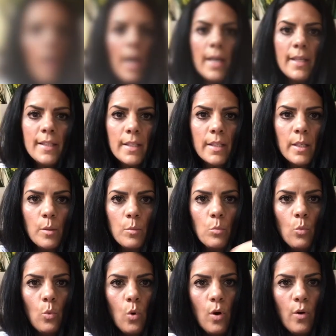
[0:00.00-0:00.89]
I did it
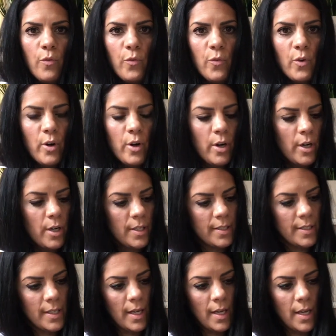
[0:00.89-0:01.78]
more for,
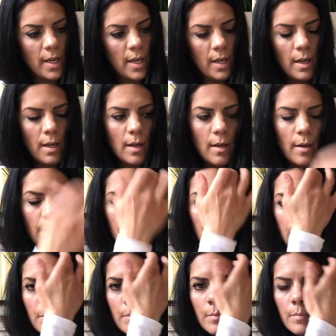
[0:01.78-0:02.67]

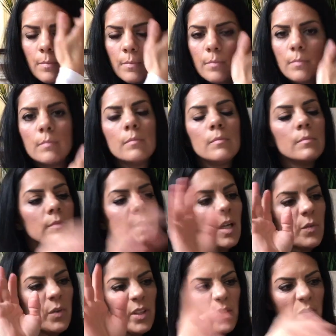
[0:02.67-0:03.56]

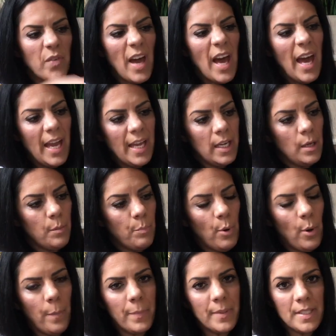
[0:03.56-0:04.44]
not really for hanging
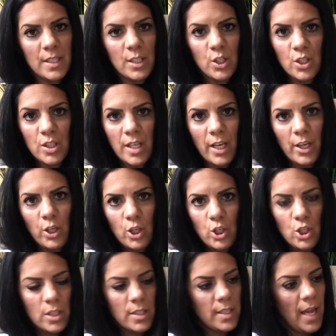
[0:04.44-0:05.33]
purposes, because I could
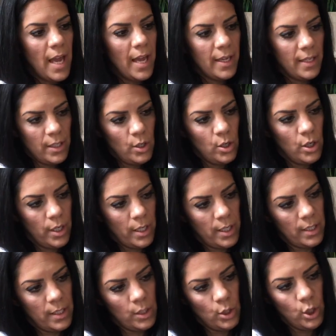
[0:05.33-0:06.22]
have just
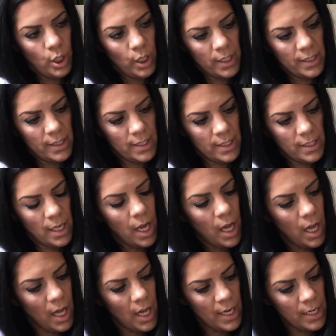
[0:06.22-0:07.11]
hooked it
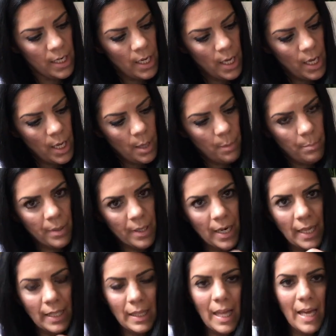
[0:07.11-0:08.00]
on, but I